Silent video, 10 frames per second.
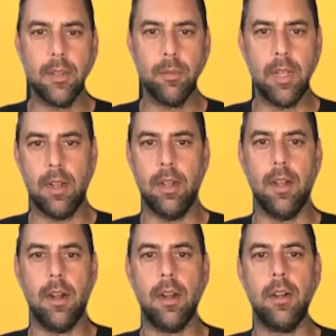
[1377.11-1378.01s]
we all
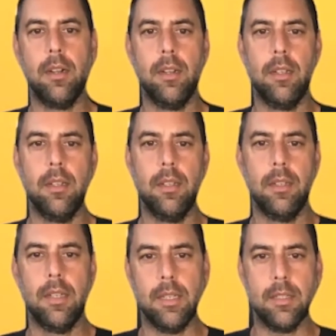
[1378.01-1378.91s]
are
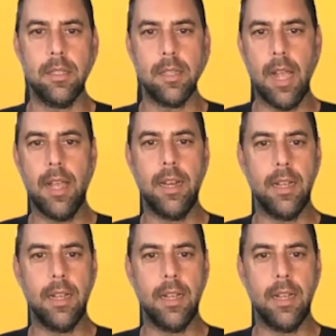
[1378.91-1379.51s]
in society.